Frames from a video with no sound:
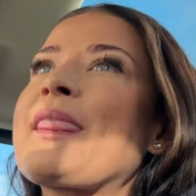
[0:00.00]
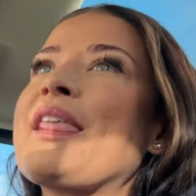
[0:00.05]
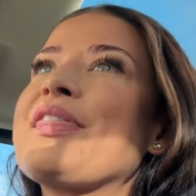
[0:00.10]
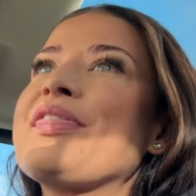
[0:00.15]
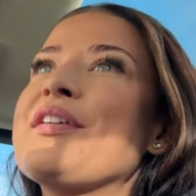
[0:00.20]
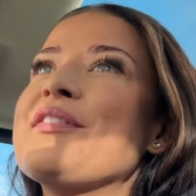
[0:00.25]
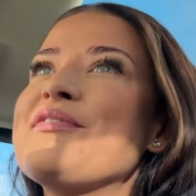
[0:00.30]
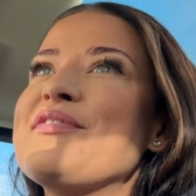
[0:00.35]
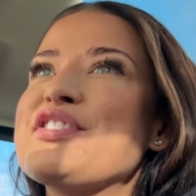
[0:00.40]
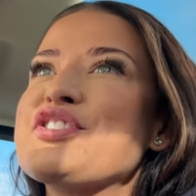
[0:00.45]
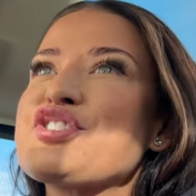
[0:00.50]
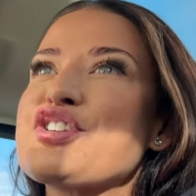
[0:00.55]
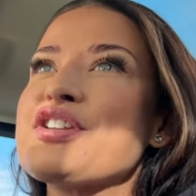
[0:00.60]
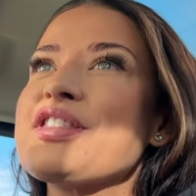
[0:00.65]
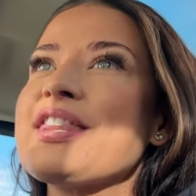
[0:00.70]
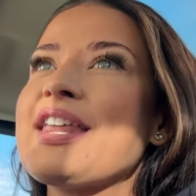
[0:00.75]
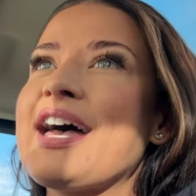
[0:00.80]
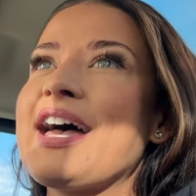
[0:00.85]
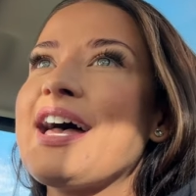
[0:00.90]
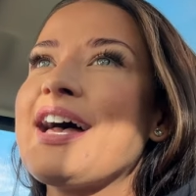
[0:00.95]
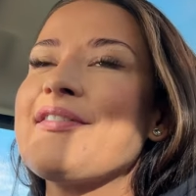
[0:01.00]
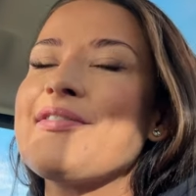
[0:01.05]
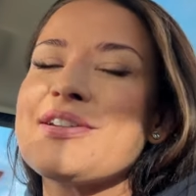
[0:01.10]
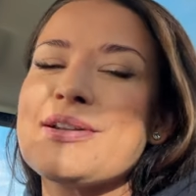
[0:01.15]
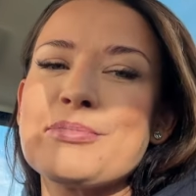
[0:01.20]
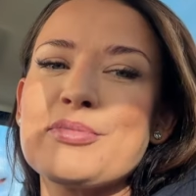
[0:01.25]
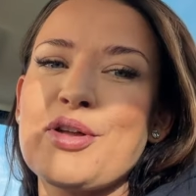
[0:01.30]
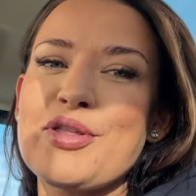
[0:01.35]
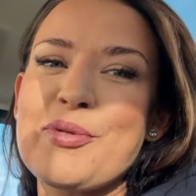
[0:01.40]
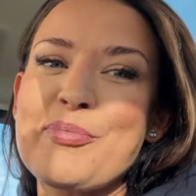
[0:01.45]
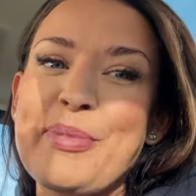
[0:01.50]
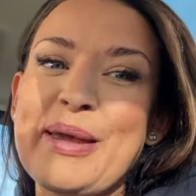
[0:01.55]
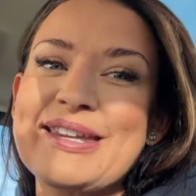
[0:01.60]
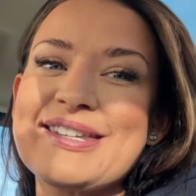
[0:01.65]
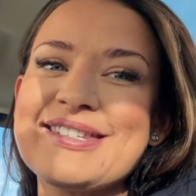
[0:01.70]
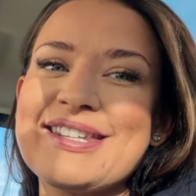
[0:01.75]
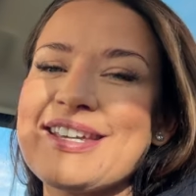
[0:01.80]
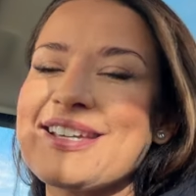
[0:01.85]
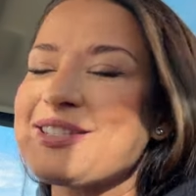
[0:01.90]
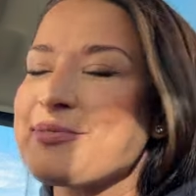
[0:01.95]
the vision that I have, and I'm not the best
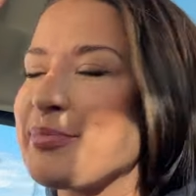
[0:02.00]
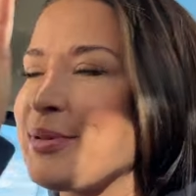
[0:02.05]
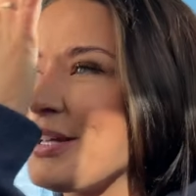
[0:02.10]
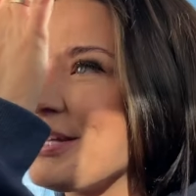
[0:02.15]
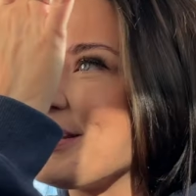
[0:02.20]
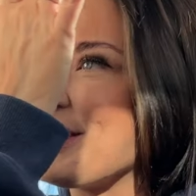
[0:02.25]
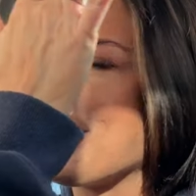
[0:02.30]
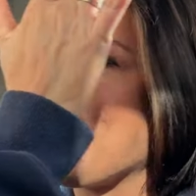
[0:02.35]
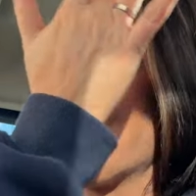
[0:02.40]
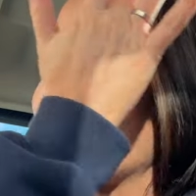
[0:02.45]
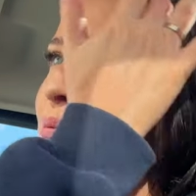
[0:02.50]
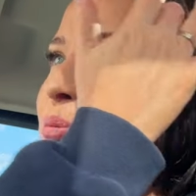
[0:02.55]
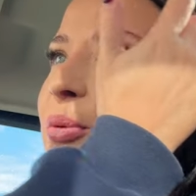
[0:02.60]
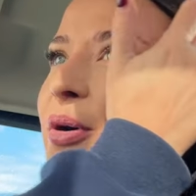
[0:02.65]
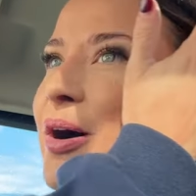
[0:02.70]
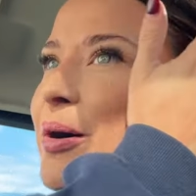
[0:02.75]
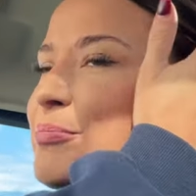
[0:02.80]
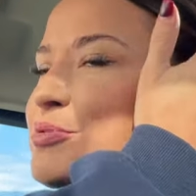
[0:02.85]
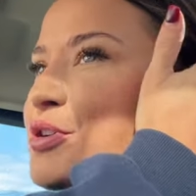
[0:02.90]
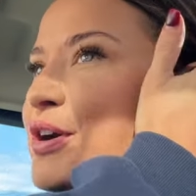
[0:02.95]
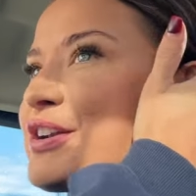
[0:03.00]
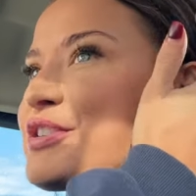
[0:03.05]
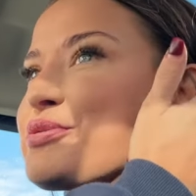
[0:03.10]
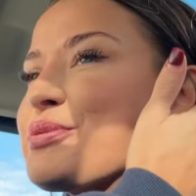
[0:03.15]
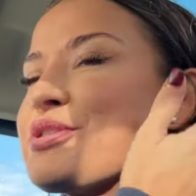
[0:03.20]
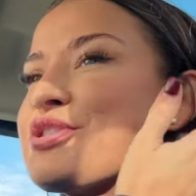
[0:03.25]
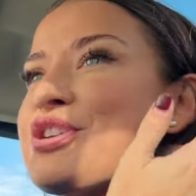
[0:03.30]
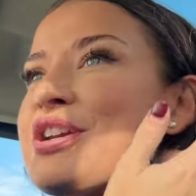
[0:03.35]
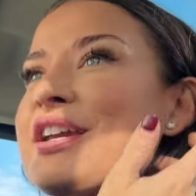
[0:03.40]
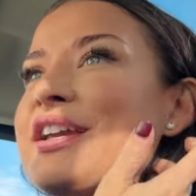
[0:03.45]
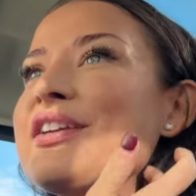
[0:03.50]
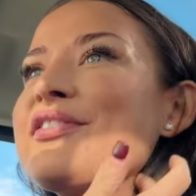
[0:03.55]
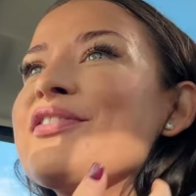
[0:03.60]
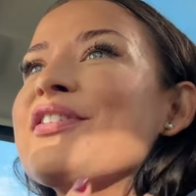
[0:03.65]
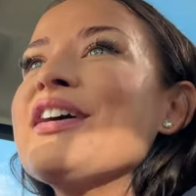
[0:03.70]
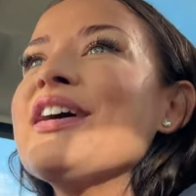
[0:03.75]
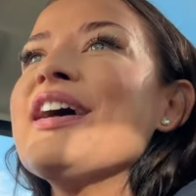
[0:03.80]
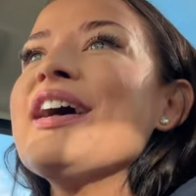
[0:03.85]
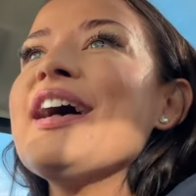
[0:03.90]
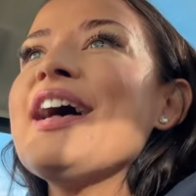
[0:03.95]
at explaining like what I'm trying to achieve.
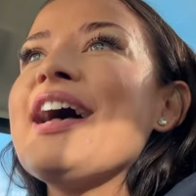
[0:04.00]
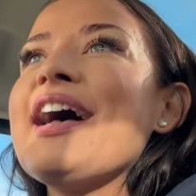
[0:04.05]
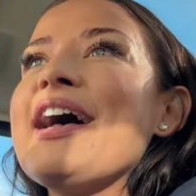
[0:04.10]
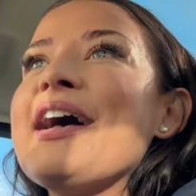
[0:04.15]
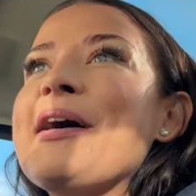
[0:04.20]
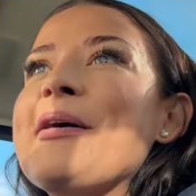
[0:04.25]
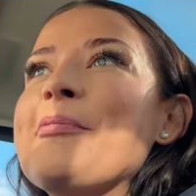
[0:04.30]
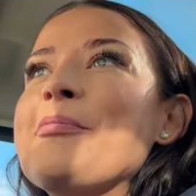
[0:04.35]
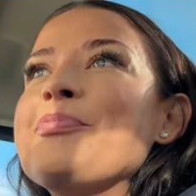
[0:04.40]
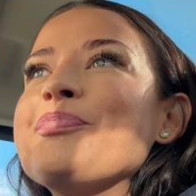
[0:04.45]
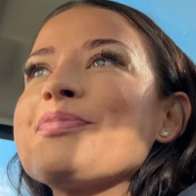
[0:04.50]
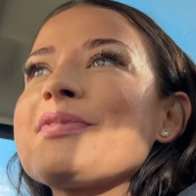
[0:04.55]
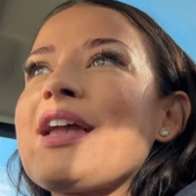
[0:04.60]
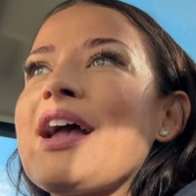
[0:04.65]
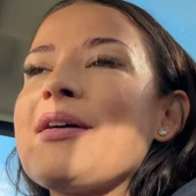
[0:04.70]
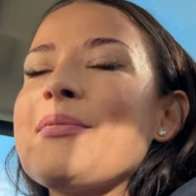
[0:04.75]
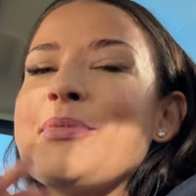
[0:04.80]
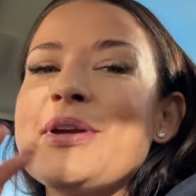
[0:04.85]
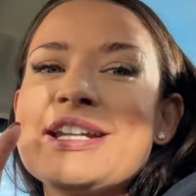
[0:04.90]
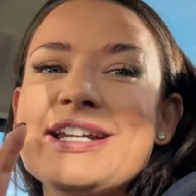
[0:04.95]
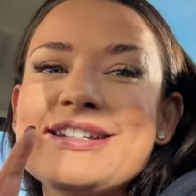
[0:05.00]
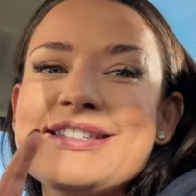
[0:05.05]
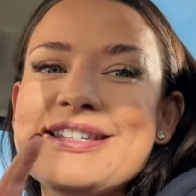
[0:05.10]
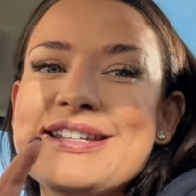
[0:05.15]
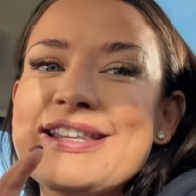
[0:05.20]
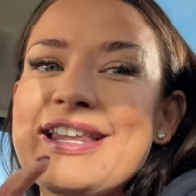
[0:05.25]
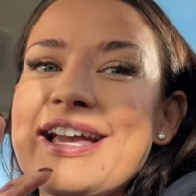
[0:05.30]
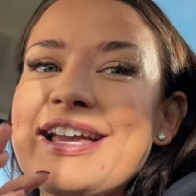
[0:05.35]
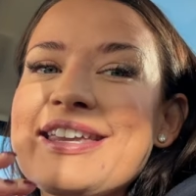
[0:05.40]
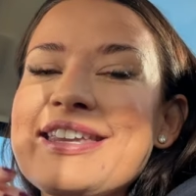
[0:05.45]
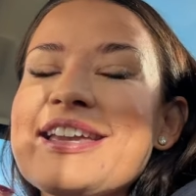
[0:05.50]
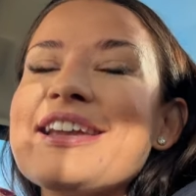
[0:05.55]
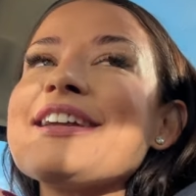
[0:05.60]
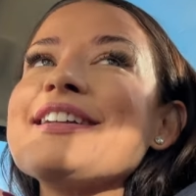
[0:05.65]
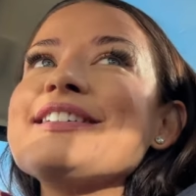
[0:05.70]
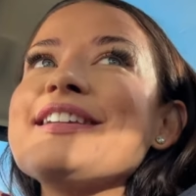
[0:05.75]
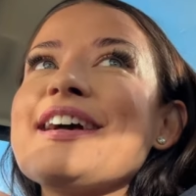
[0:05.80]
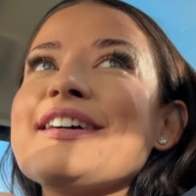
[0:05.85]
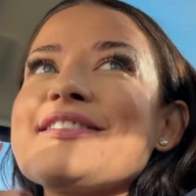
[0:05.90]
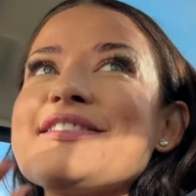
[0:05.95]
Um, me and Anthony are like yin and
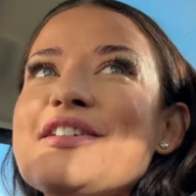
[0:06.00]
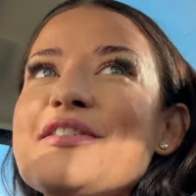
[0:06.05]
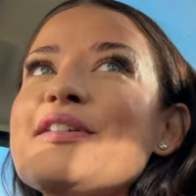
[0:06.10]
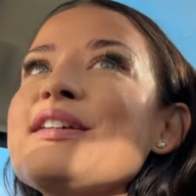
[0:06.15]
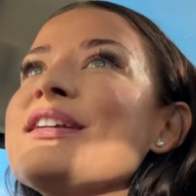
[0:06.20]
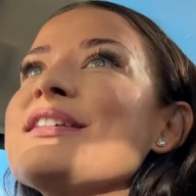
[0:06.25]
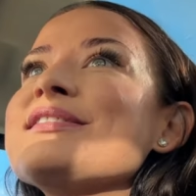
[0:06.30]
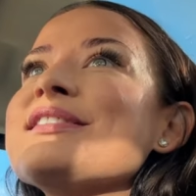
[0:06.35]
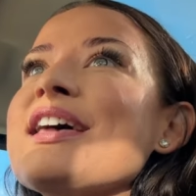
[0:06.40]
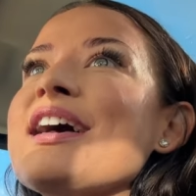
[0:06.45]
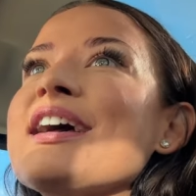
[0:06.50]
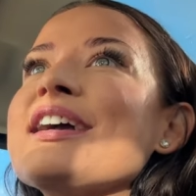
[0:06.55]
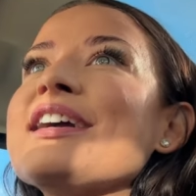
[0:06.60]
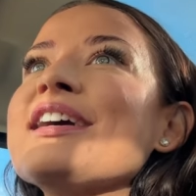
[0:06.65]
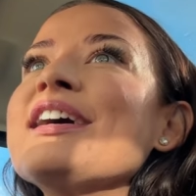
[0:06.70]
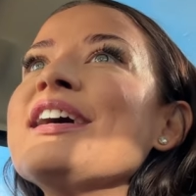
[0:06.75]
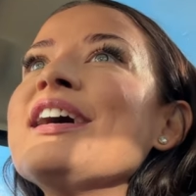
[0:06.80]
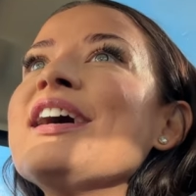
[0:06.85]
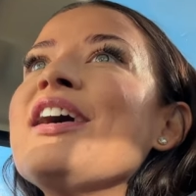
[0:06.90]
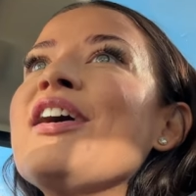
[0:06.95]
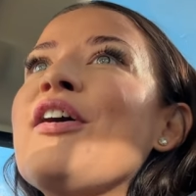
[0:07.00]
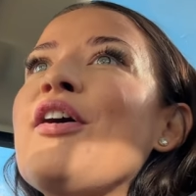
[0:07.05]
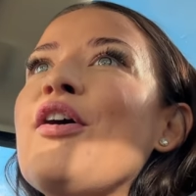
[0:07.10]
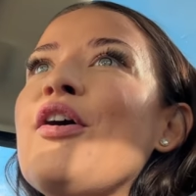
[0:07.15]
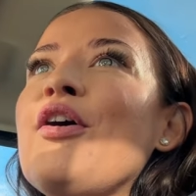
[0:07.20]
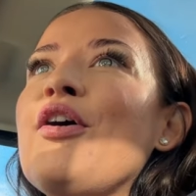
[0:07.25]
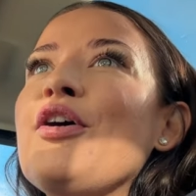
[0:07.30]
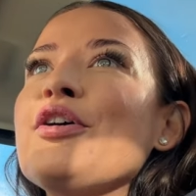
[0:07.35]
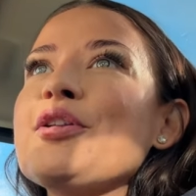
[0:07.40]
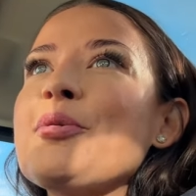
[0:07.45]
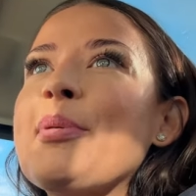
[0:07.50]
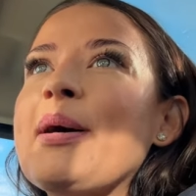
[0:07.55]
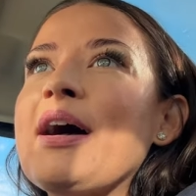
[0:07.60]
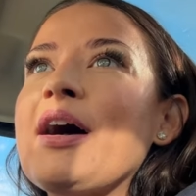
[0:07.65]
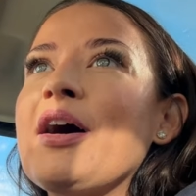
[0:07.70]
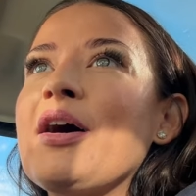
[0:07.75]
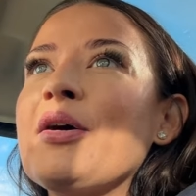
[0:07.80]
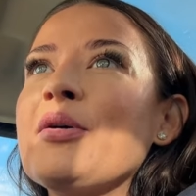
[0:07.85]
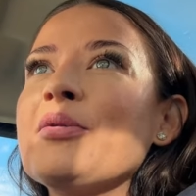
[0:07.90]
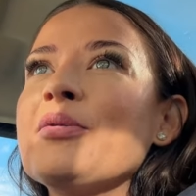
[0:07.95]
yang, so he's like all
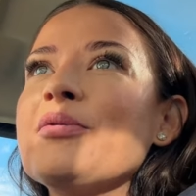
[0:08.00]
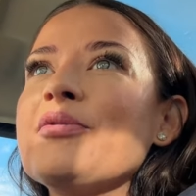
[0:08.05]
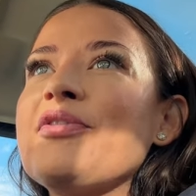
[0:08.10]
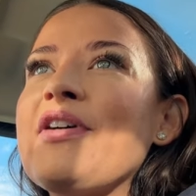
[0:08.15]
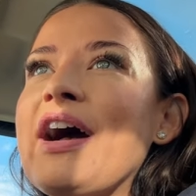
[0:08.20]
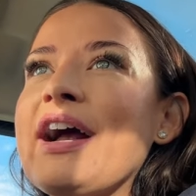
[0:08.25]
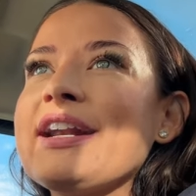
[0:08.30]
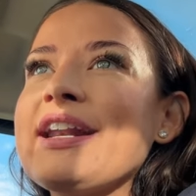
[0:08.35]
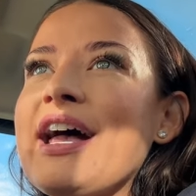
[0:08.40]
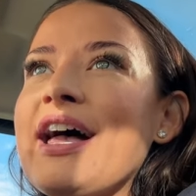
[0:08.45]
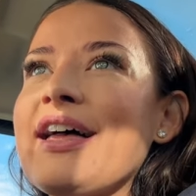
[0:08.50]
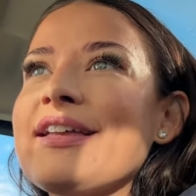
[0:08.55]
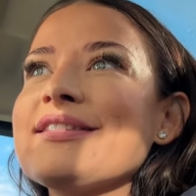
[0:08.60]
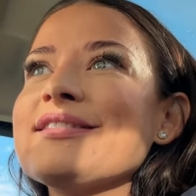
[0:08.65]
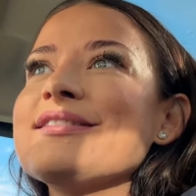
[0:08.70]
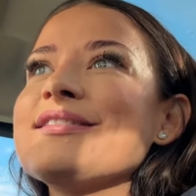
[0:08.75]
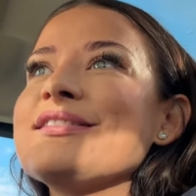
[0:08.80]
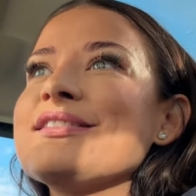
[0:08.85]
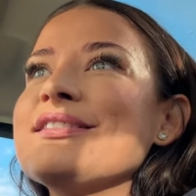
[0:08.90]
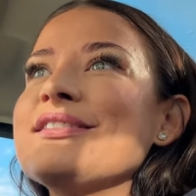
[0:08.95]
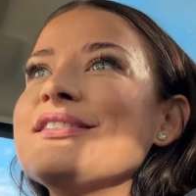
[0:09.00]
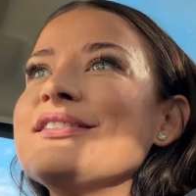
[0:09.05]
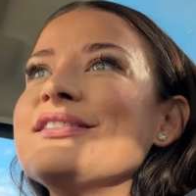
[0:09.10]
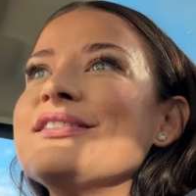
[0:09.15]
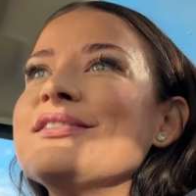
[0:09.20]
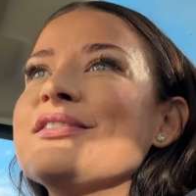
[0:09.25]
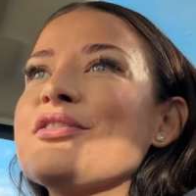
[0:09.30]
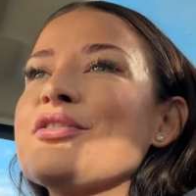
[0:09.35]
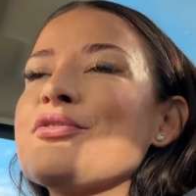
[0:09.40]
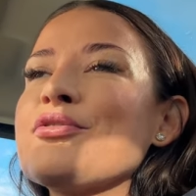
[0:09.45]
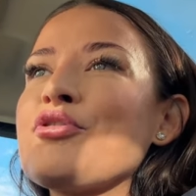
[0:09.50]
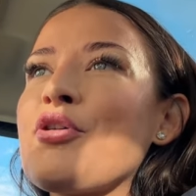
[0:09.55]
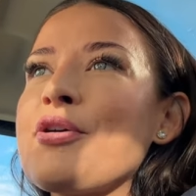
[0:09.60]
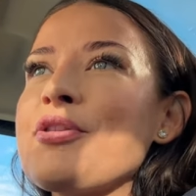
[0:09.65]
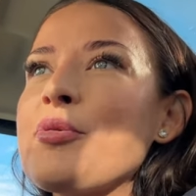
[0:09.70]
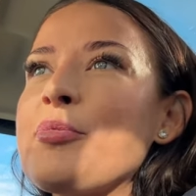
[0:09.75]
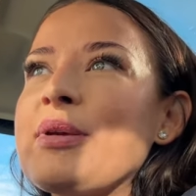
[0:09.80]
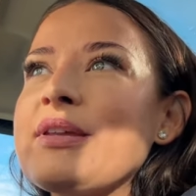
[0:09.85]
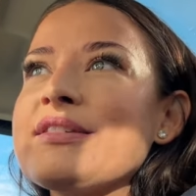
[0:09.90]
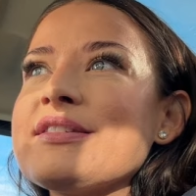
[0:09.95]
about finance and growing the
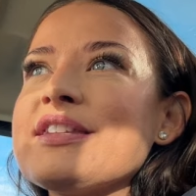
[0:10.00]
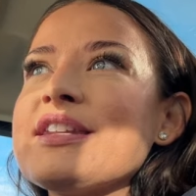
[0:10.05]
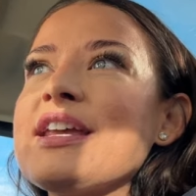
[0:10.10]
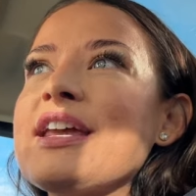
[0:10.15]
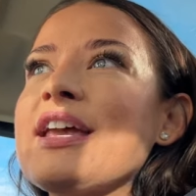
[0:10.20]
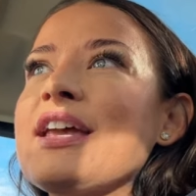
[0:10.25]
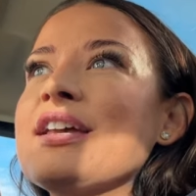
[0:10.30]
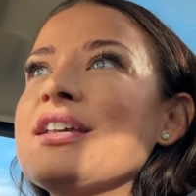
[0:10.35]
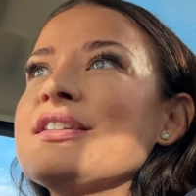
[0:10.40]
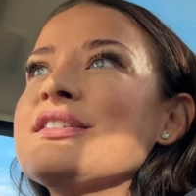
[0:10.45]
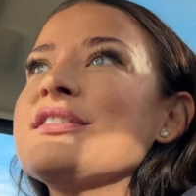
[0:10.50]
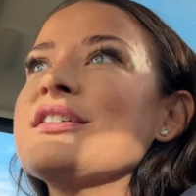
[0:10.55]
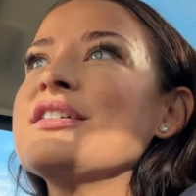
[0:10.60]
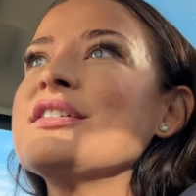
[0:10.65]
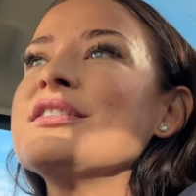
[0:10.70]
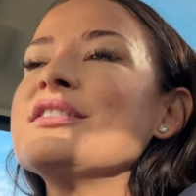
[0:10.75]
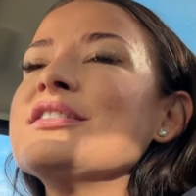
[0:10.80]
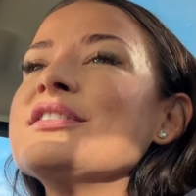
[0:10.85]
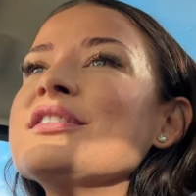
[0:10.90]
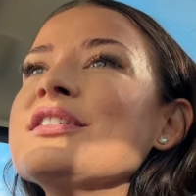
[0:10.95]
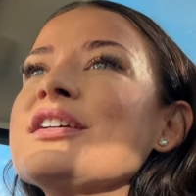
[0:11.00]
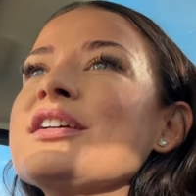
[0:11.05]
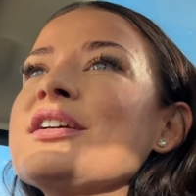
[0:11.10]
business and